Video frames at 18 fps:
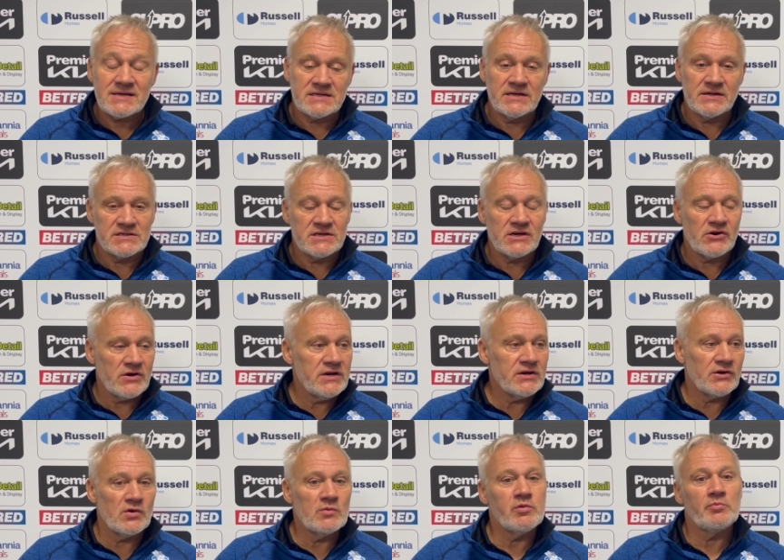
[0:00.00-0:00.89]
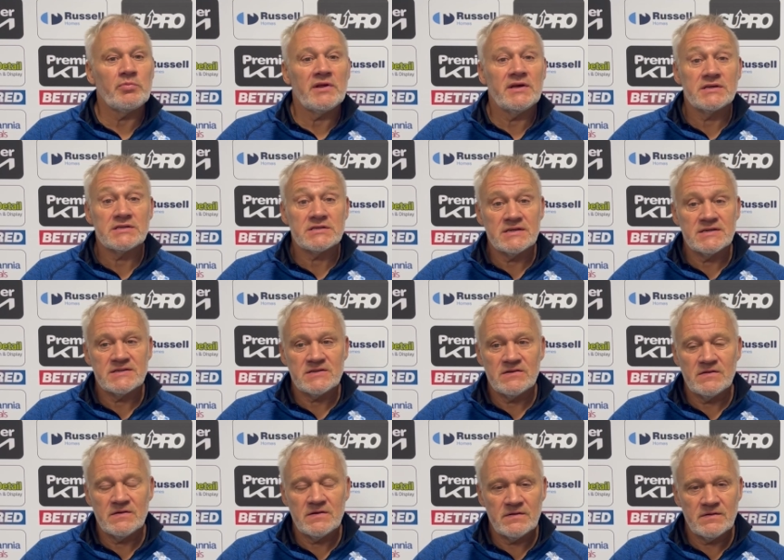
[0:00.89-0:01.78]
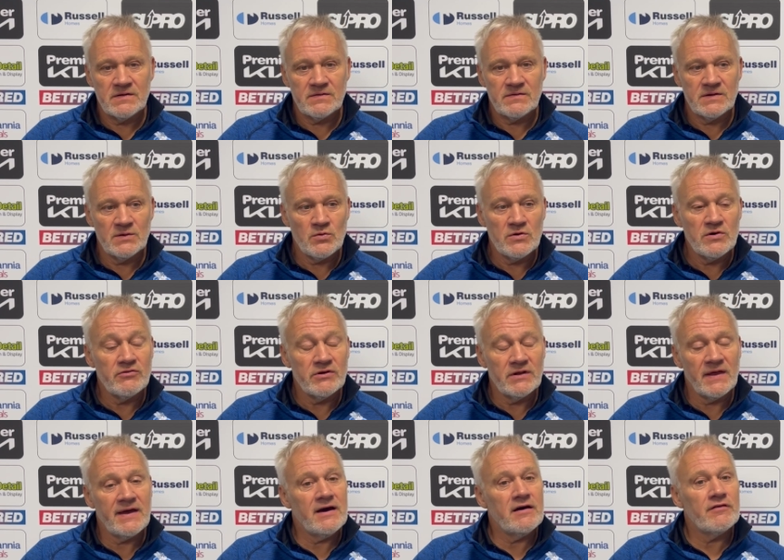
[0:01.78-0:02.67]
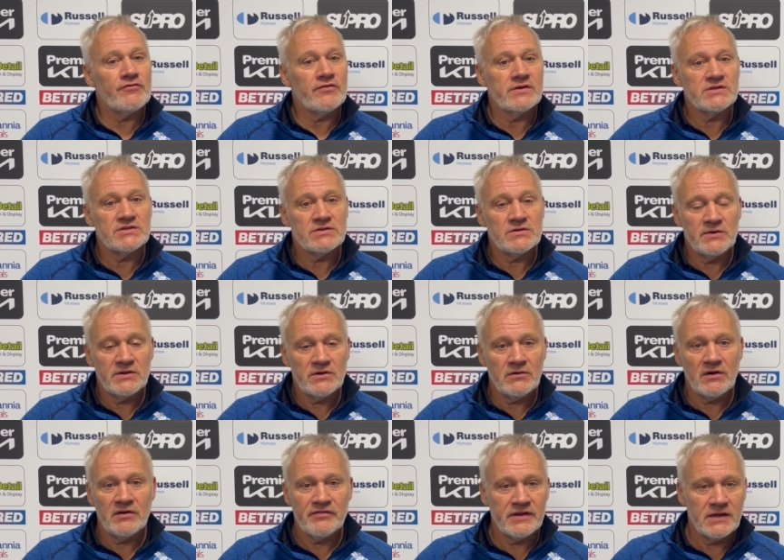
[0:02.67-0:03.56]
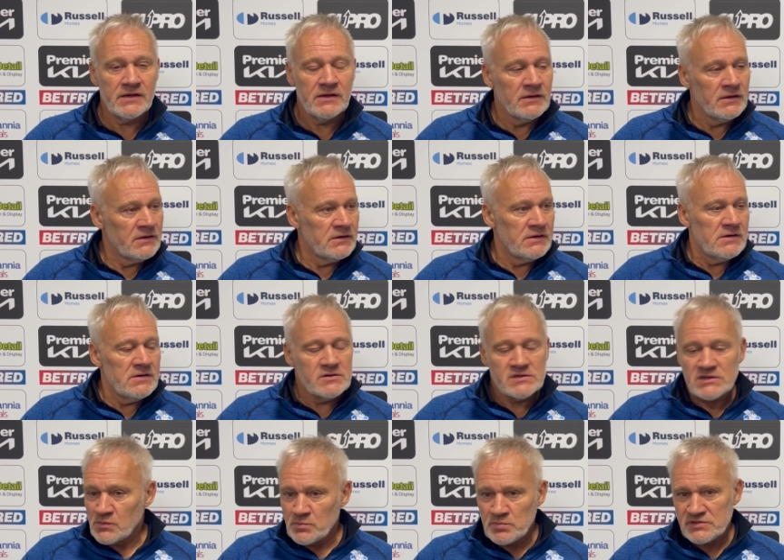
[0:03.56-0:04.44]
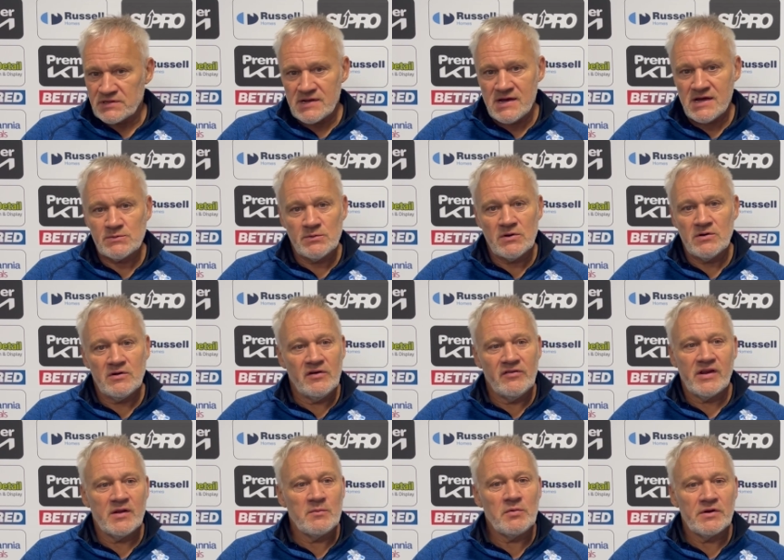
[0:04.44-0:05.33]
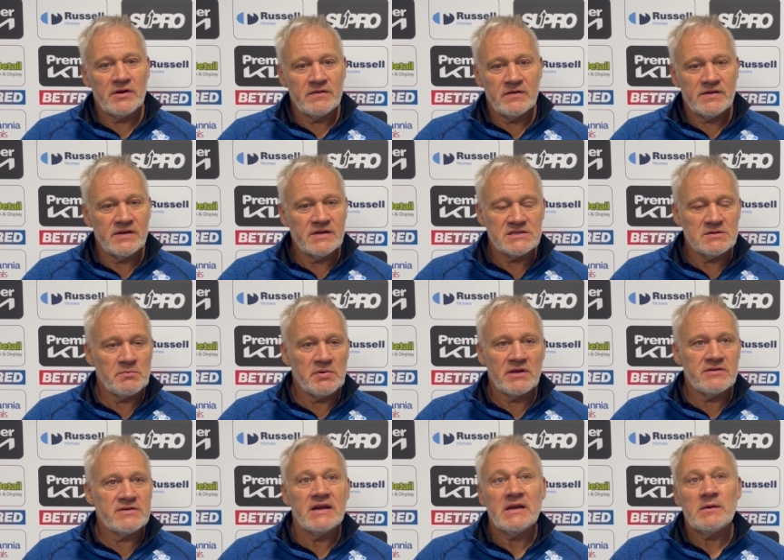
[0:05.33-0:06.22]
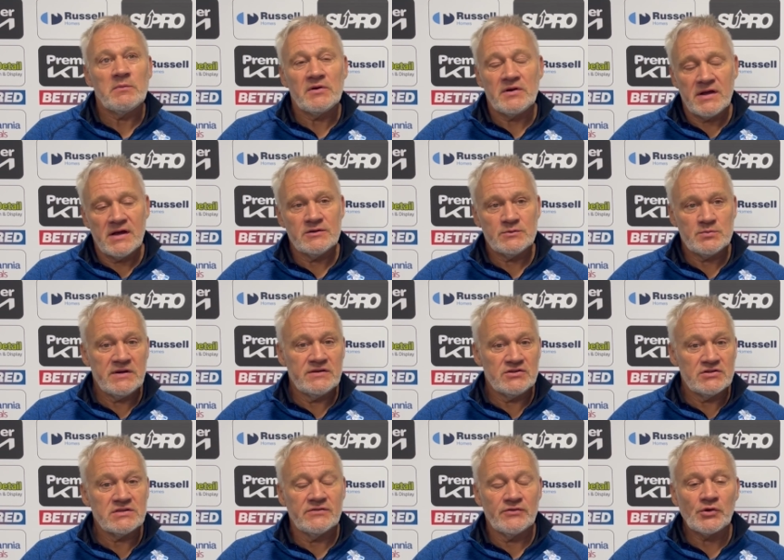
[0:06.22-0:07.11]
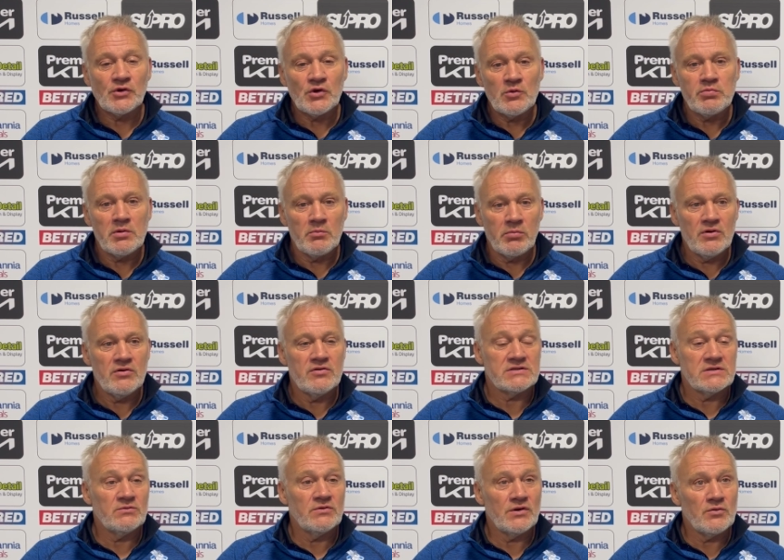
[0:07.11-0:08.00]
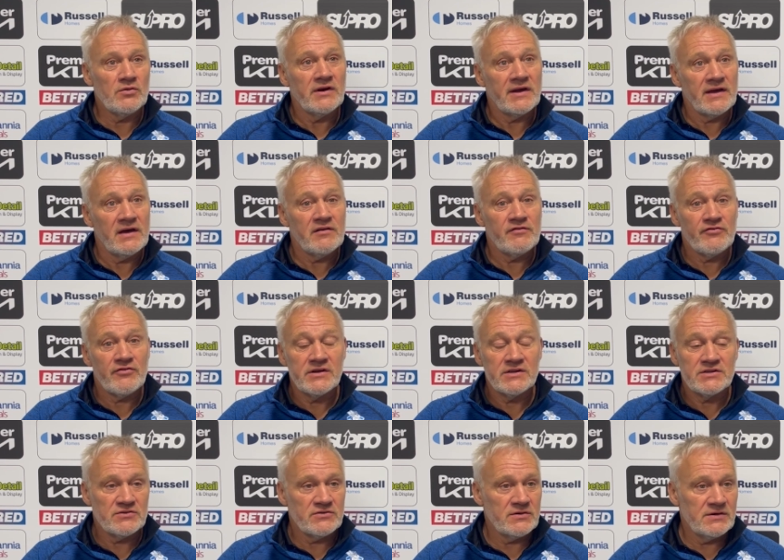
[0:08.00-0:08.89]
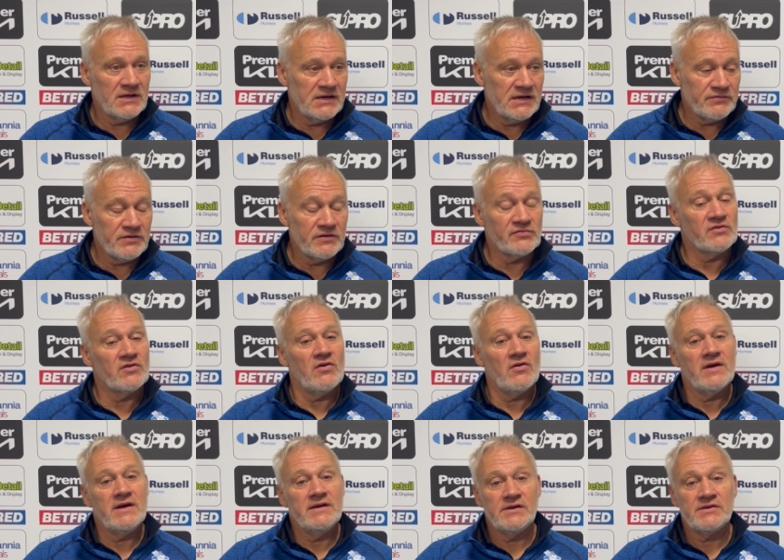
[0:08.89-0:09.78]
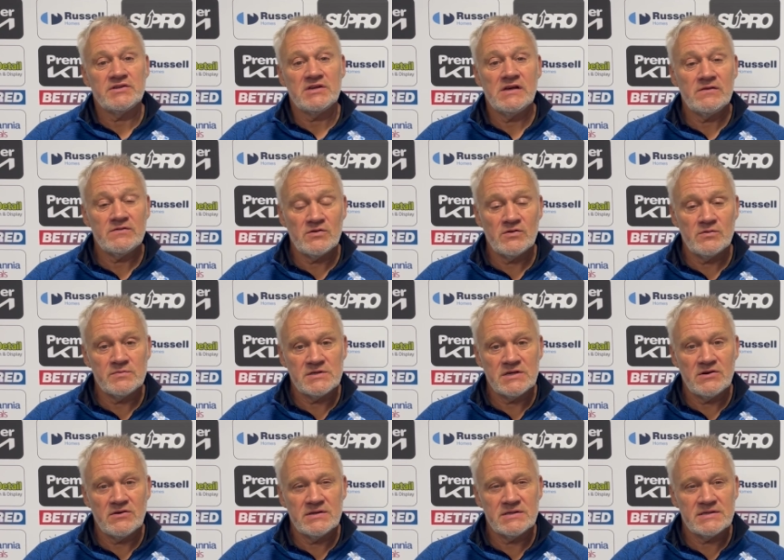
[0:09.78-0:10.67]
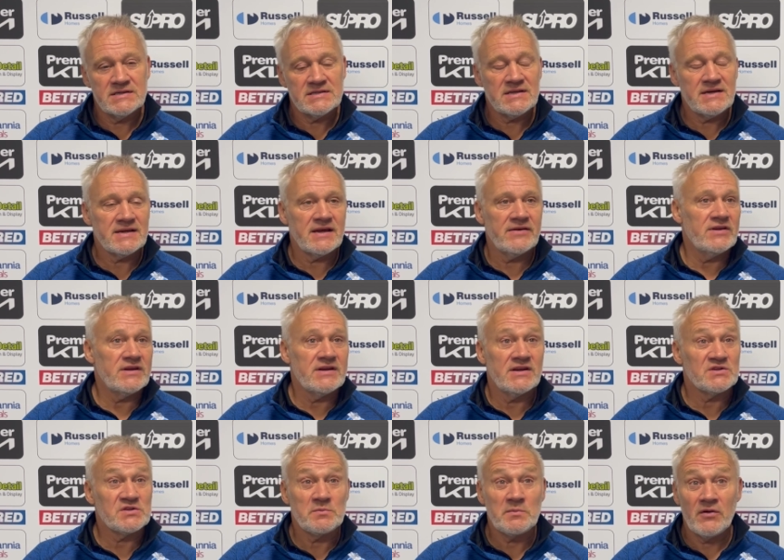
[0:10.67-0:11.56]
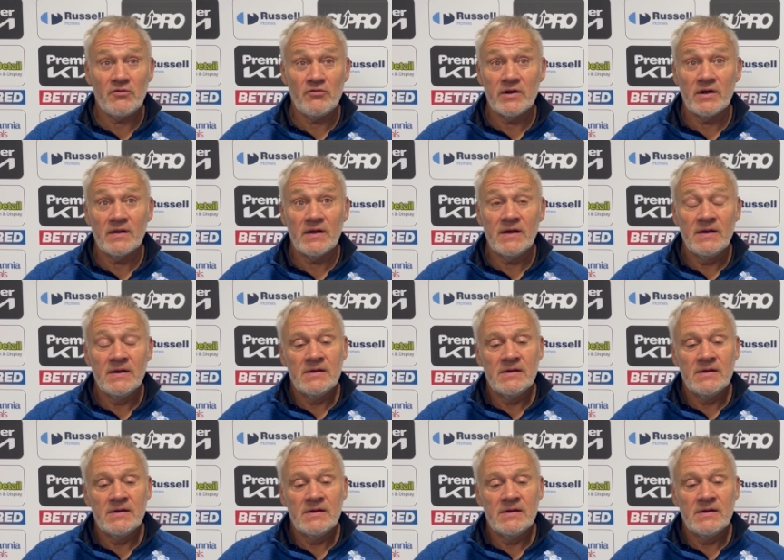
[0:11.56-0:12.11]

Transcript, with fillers: I said it's a great group of players this they, they, they work really hard for each other we don't have any superstars we don't have anybody that thinks they're bigger than anybody else we just have a group of blokes that want to work hard for each other and, and if you've got that in your changing rooms you know it's, it's like having an extra man really